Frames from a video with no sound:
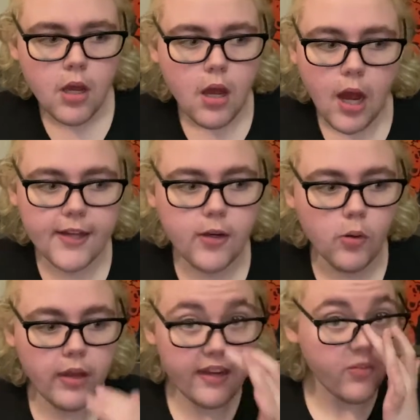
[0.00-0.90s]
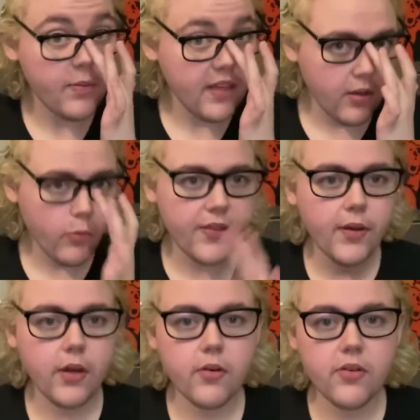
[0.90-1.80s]
I don't like speaking with
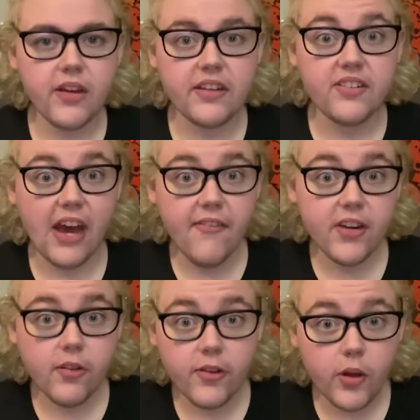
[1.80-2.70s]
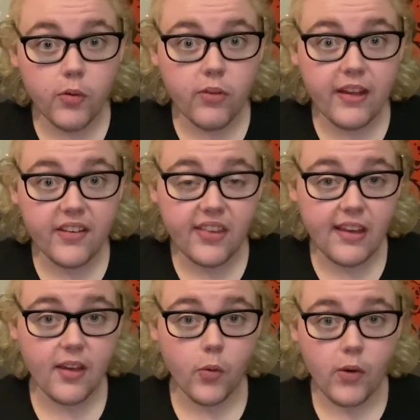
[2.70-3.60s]
others. I definitely don't like
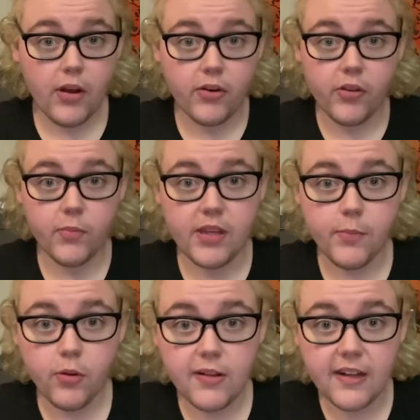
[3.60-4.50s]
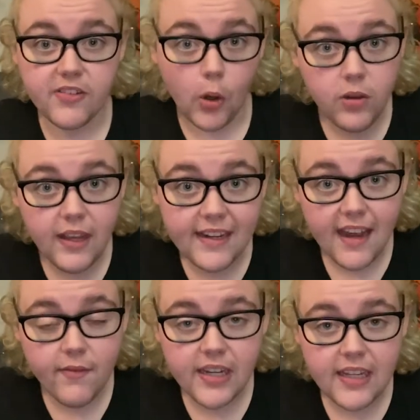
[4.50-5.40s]
singing around other people. I don't like
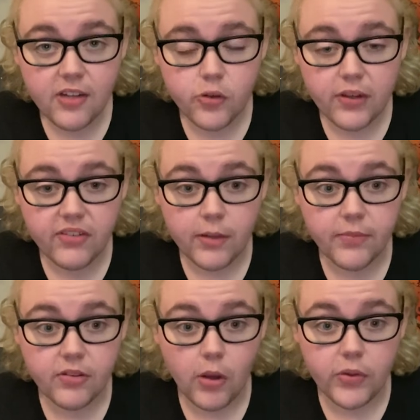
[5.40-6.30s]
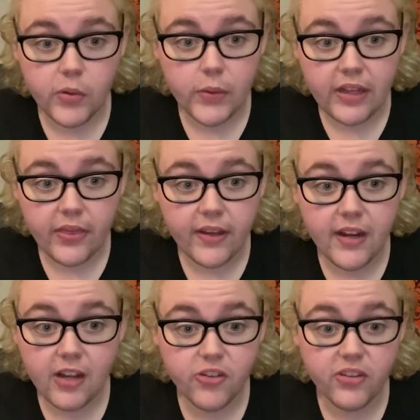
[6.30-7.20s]
having to get dressed up to go do anything.
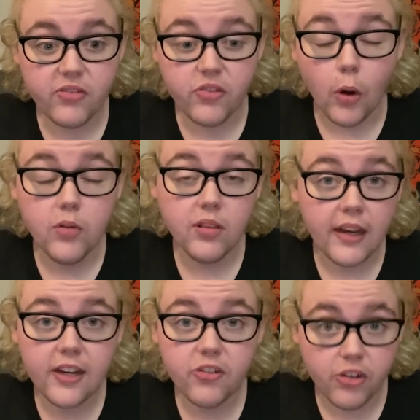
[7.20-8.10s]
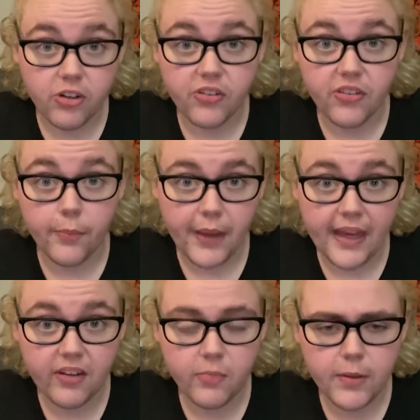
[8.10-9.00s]
I just don't like church. It's a
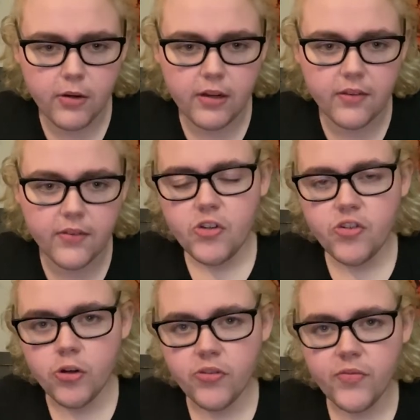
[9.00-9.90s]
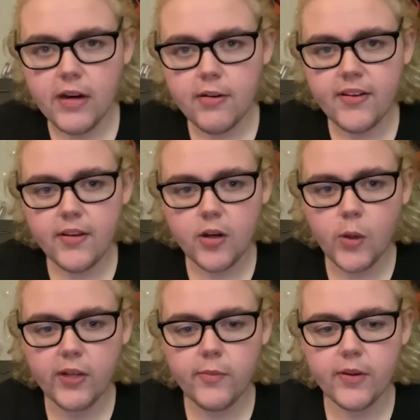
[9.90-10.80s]
bad experience. Church very
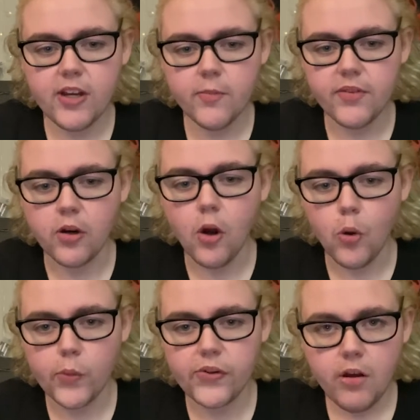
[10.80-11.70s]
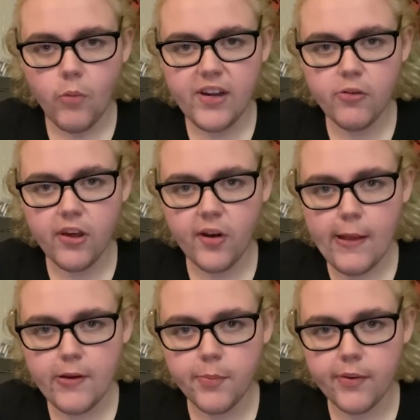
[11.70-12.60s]
quickly becomes a cult when you're not
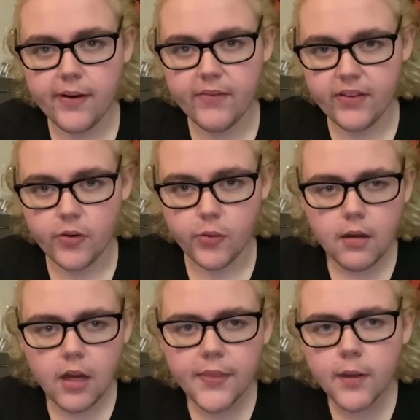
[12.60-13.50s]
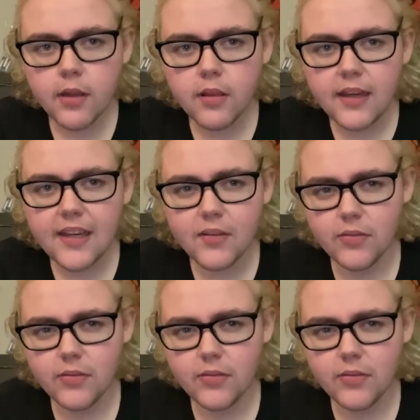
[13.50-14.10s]
allowed to bring visitors. I thought, like,